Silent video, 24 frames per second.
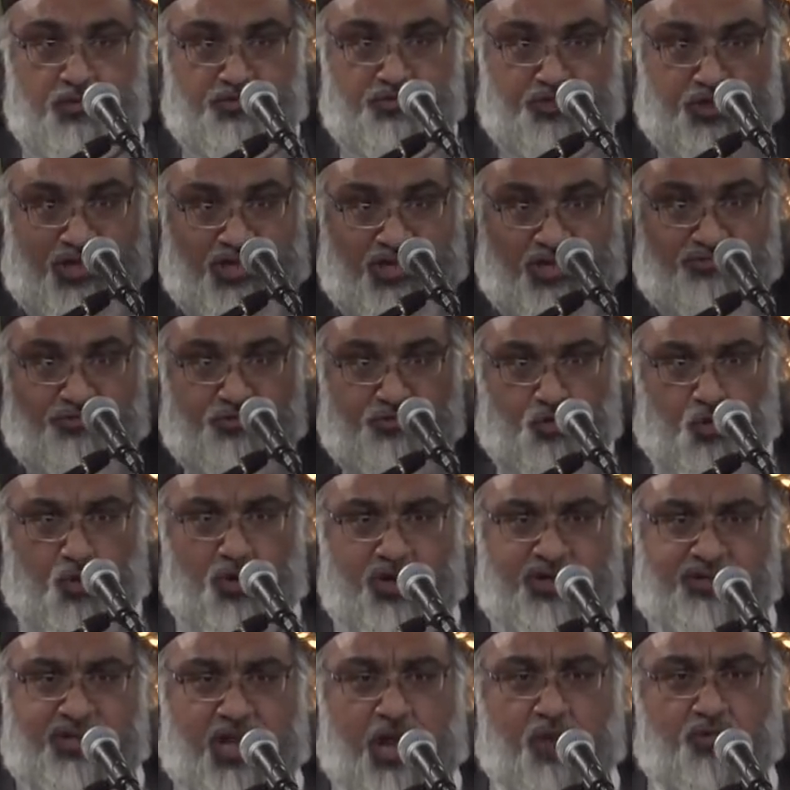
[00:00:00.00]
tears
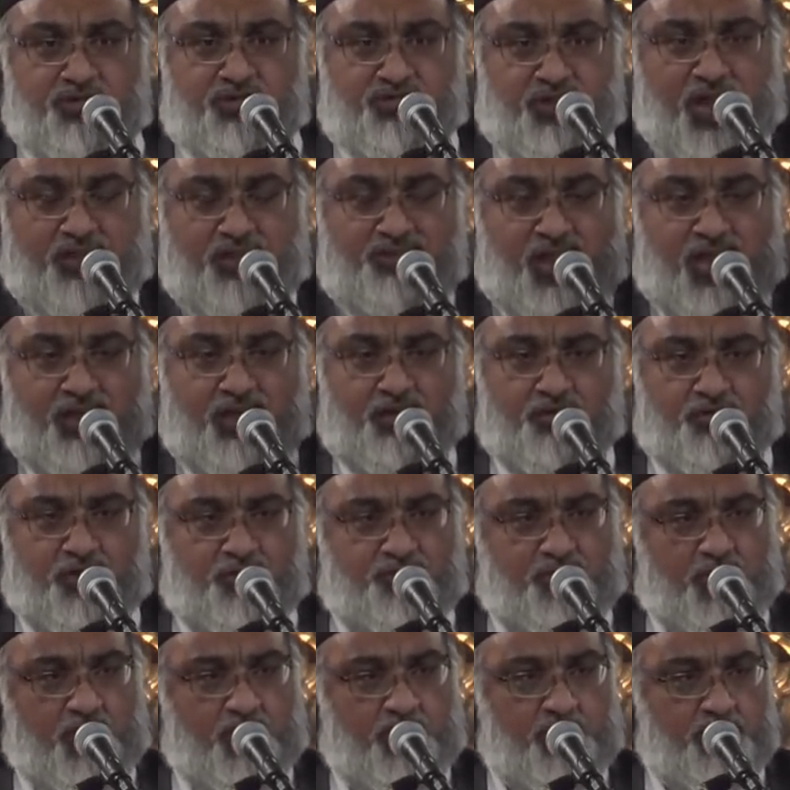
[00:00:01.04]
rolling down his eyes like a
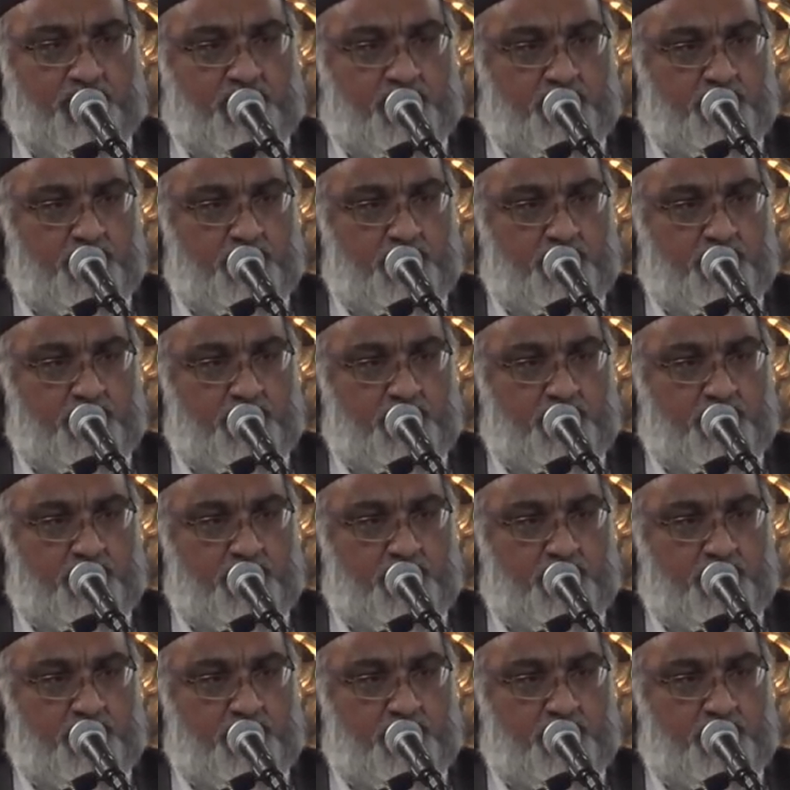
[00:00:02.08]
river.